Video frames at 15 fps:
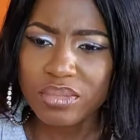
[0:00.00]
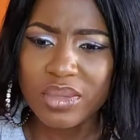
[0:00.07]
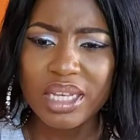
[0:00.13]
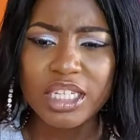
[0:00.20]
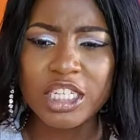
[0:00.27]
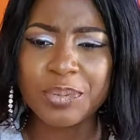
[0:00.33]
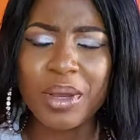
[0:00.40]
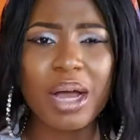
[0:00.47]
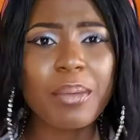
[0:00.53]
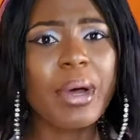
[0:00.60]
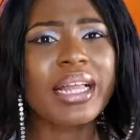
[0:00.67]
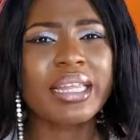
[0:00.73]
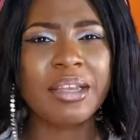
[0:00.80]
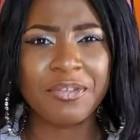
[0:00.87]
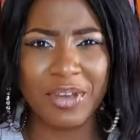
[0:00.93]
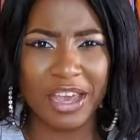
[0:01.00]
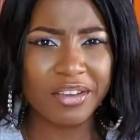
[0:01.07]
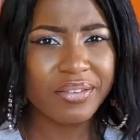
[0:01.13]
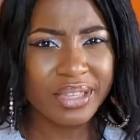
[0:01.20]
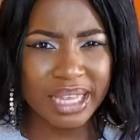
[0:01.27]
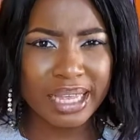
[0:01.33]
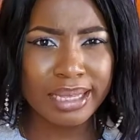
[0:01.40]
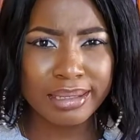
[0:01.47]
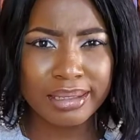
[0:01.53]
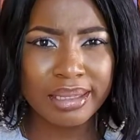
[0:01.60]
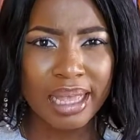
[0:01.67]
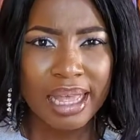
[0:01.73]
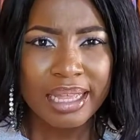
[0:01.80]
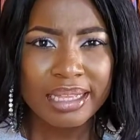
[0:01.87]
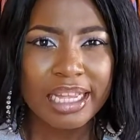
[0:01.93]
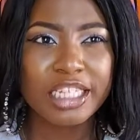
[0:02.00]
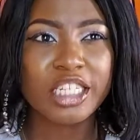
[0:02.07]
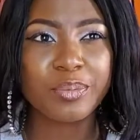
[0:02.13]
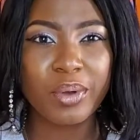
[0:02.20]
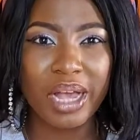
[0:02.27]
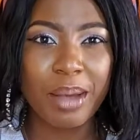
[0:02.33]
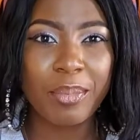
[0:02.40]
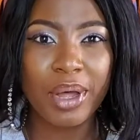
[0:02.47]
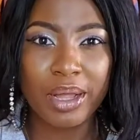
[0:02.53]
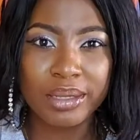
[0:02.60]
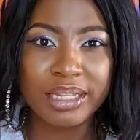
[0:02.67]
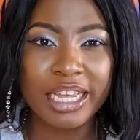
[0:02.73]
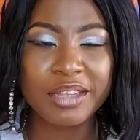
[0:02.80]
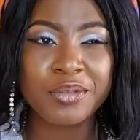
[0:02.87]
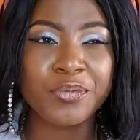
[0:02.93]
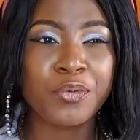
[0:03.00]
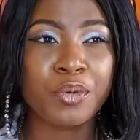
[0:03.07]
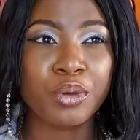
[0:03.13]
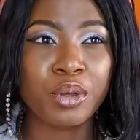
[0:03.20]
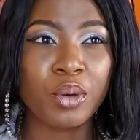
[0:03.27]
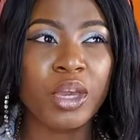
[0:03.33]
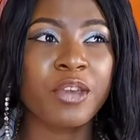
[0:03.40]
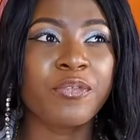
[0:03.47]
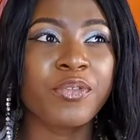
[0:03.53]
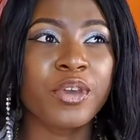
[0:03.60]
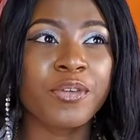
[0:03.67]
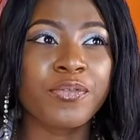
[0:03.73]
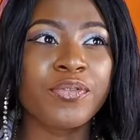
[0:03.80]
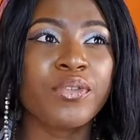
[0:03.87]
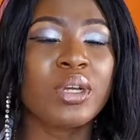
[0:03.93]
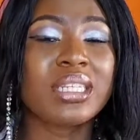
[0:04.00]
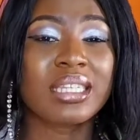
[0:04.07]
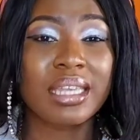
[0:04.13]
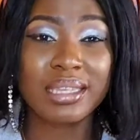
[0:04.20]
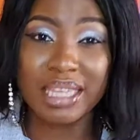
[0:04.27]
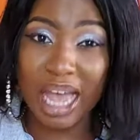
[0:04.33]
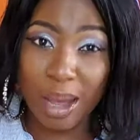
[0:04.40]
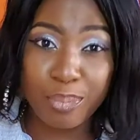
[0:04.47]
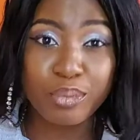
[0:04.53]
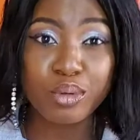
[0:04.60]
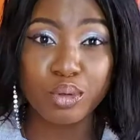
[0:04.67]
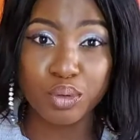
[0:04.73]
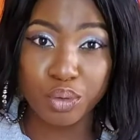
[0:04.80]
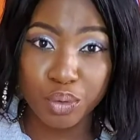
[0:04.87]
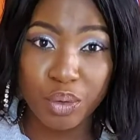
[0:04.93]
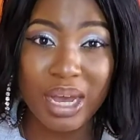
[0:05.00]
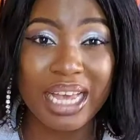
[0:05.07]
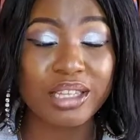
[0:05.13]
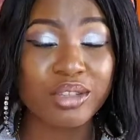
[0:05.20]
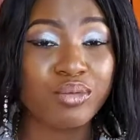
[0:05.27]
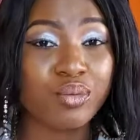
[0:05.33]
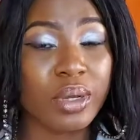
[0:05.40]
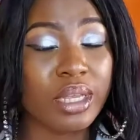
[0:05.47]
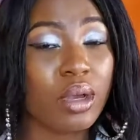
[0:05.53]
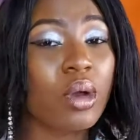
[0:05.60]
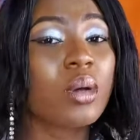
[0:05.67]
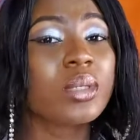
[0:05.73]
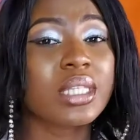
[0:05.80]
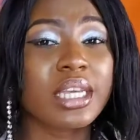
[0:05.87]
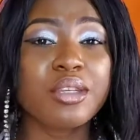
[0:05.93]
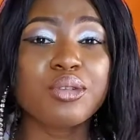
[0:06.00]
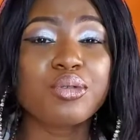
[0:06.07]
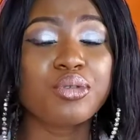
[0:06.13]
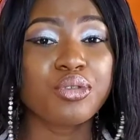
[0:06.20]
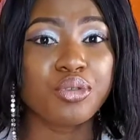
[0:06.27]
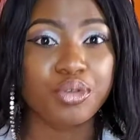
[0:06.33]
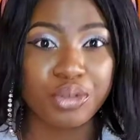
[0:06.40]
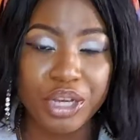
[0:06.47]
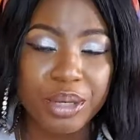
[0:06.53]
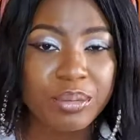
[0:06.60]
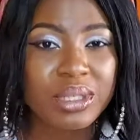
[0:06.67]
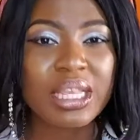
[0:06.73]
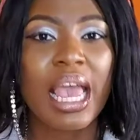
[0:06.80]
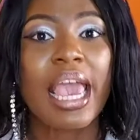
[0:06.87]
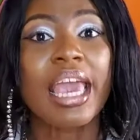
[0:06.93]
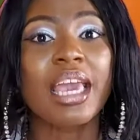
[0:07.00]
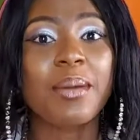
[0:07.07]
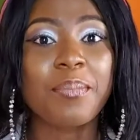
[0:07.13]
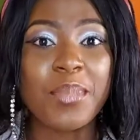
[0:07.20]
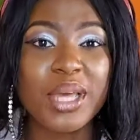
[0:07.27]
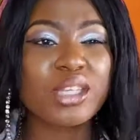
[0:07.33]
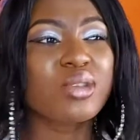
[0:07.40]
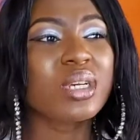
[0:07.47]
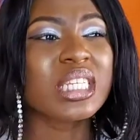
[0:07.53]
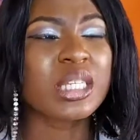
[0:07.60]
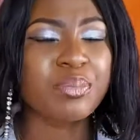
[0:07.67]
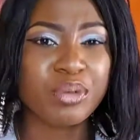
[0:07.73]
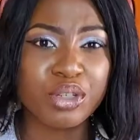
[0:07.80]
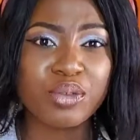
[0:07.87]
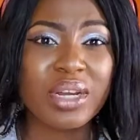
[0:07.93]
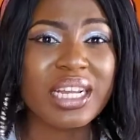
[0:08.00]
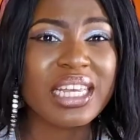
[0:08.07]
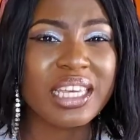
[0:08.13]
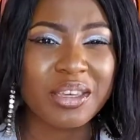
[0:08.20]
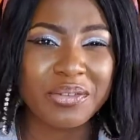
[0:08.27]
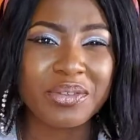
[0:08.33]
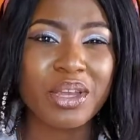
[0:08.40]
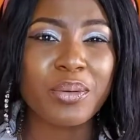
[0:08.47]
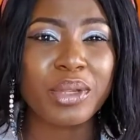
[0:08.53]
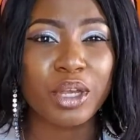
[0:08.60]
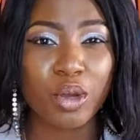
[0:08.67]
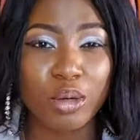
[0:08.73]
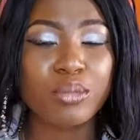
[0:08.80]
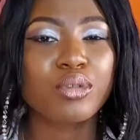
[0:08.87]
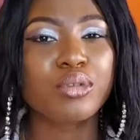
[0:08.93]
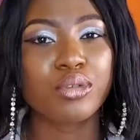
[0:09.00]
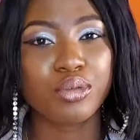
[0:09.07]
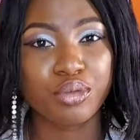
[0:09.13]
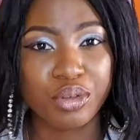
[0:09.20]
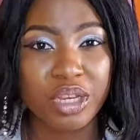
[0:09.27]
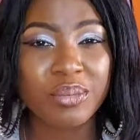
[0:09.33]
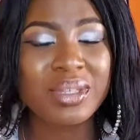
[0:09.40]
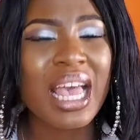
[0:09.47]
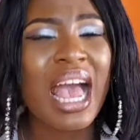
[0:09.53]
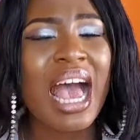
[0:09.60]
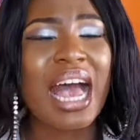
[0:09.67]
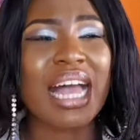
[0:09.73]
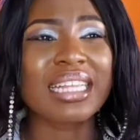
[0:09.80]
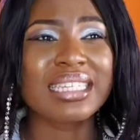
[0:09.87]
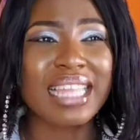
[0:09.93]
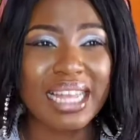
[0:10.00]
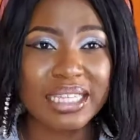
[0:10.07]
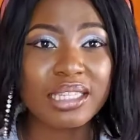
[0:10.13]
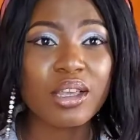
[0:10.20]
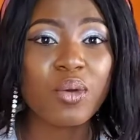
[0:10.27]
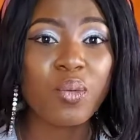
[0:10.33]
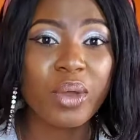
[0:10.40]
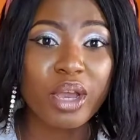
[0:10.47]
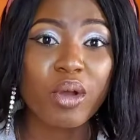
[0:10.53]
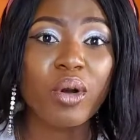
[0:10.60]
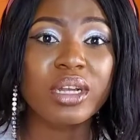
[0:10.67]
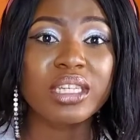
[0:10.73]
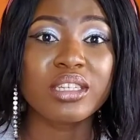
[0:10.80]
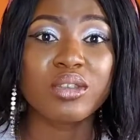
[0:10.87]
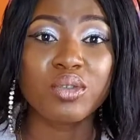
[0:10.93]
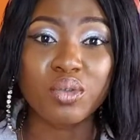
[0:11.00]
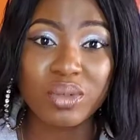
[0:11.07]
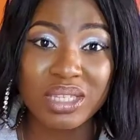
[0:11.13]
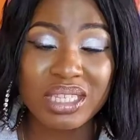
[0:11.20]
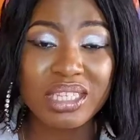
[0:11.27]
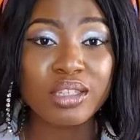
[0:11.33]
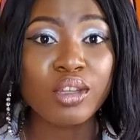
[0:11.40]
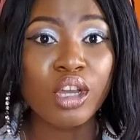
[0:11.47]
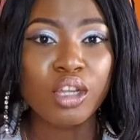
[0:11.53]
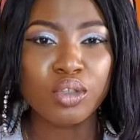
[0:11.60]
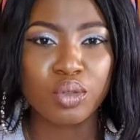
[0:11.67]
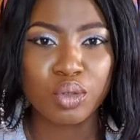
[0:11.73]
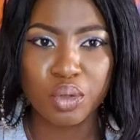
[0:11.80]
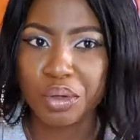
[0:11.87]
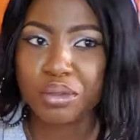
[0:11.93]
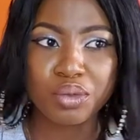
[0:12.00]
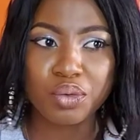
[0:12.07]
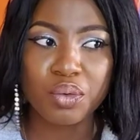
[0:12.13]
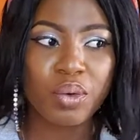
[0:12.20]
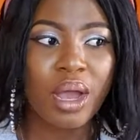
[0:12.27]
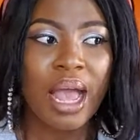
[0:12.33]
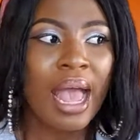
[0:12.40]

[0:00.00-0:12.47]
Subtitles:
She spoke about, I think, 5 things that she spoke about, that for if those things happen to you, as when it concerns to dreams, it means you're spiritually gifted when it comes to dreams, and that's a way God is using to talk to you.